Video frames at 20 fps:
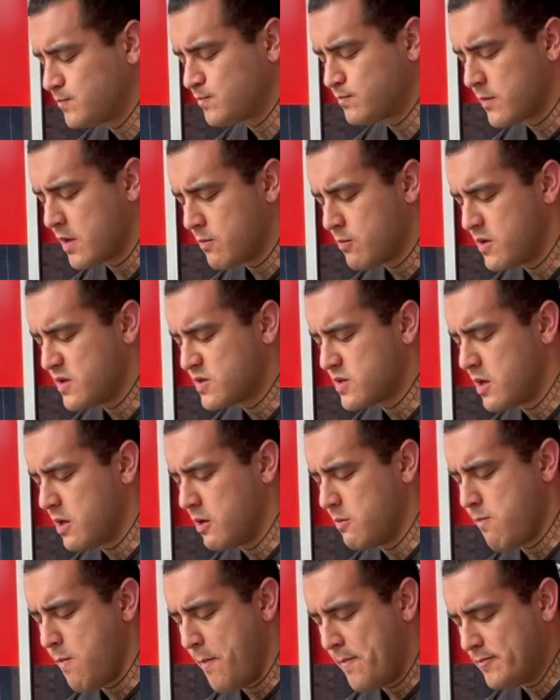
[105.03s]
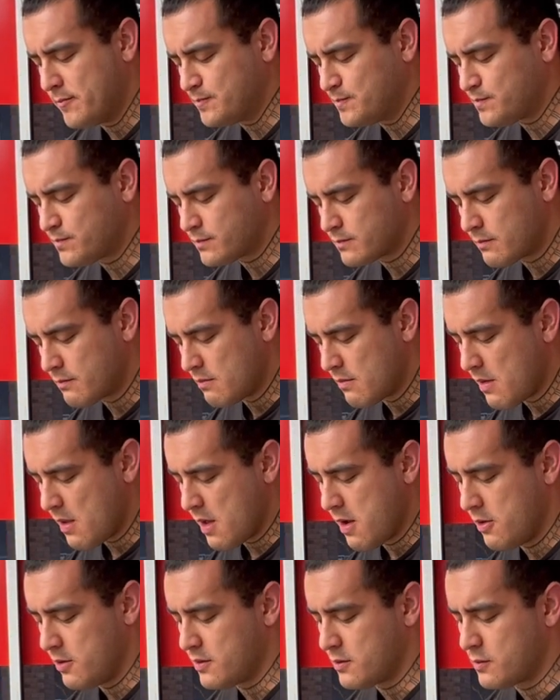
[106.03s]
pretty solid.
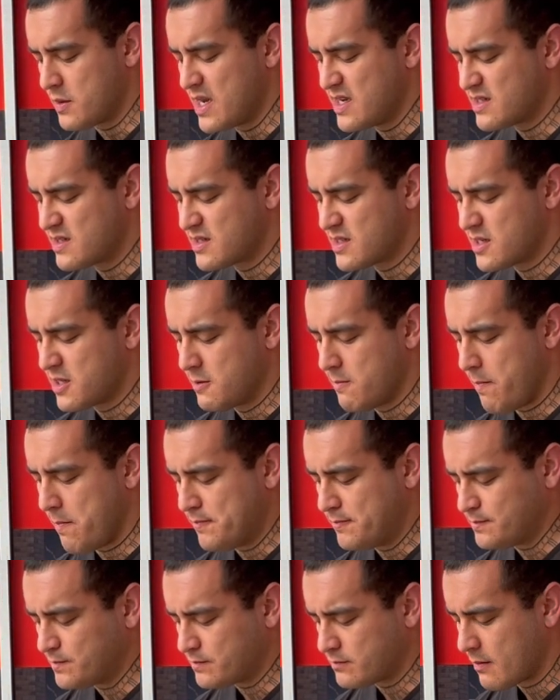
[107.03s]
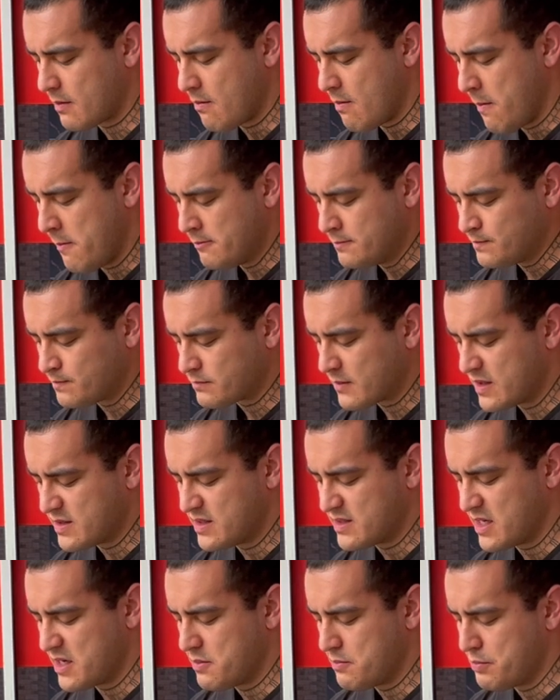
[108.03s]
Oh, and the raisins in it, since I
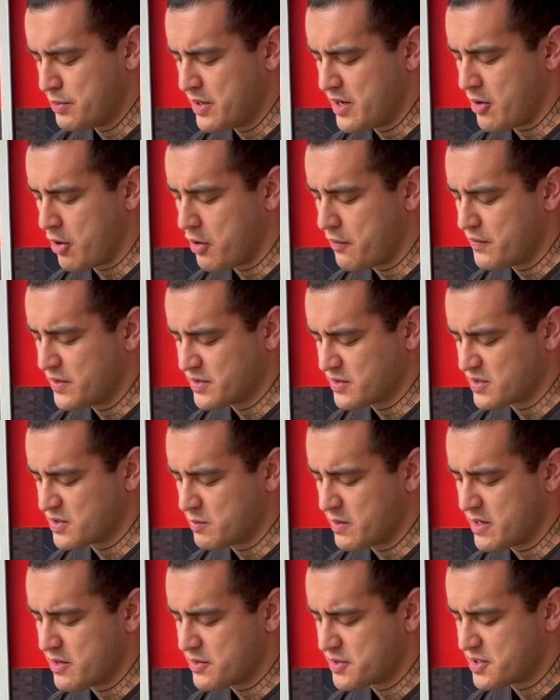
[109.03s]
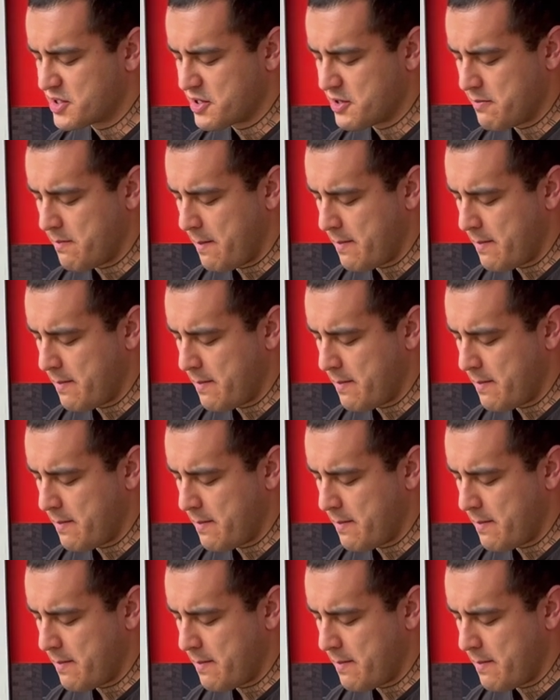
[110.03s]
didn't put any artificial sweeteners in it,